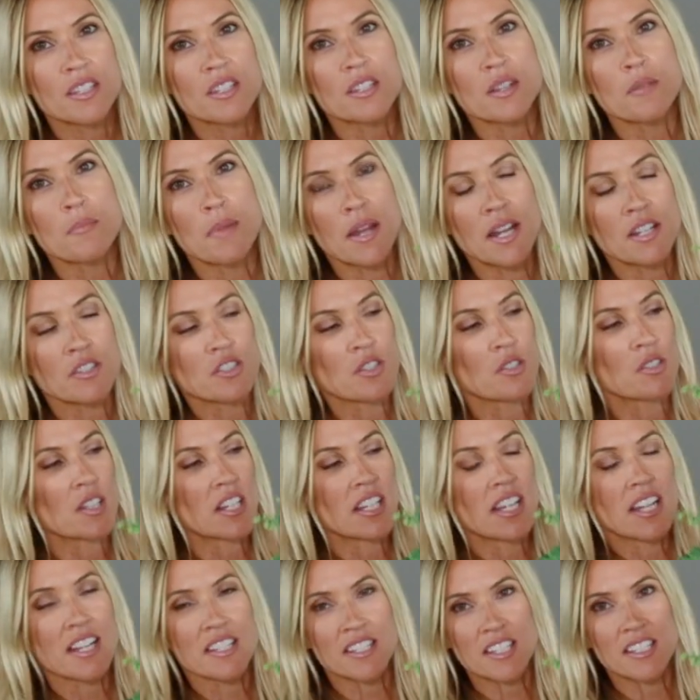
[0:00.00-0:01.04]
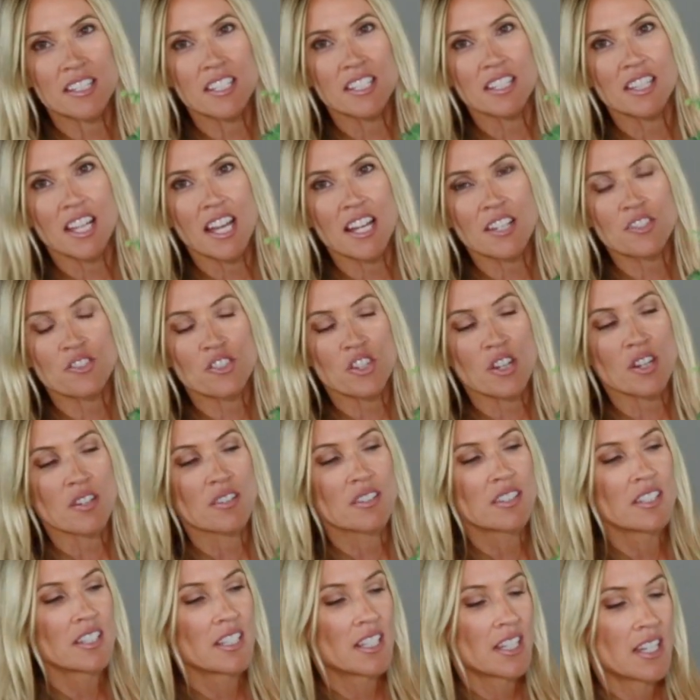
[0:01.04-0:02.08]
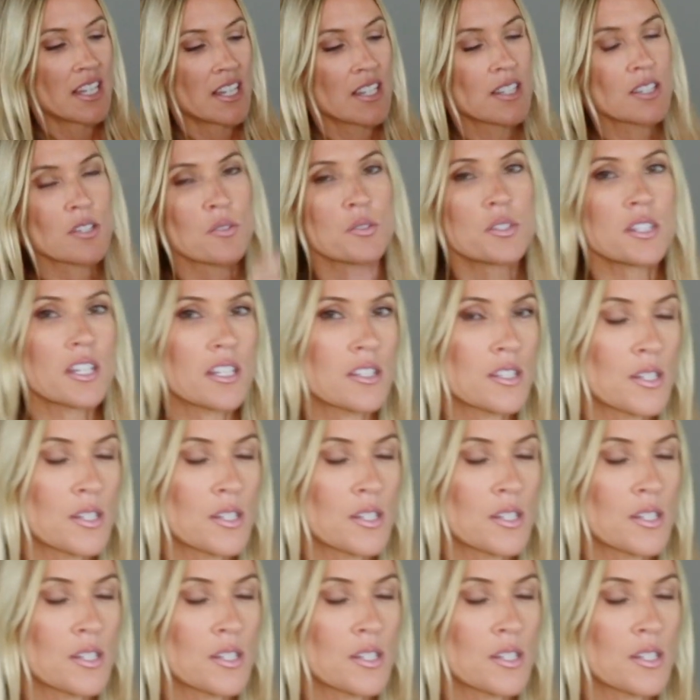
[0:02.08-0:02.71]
the mantle as I did last year. So stay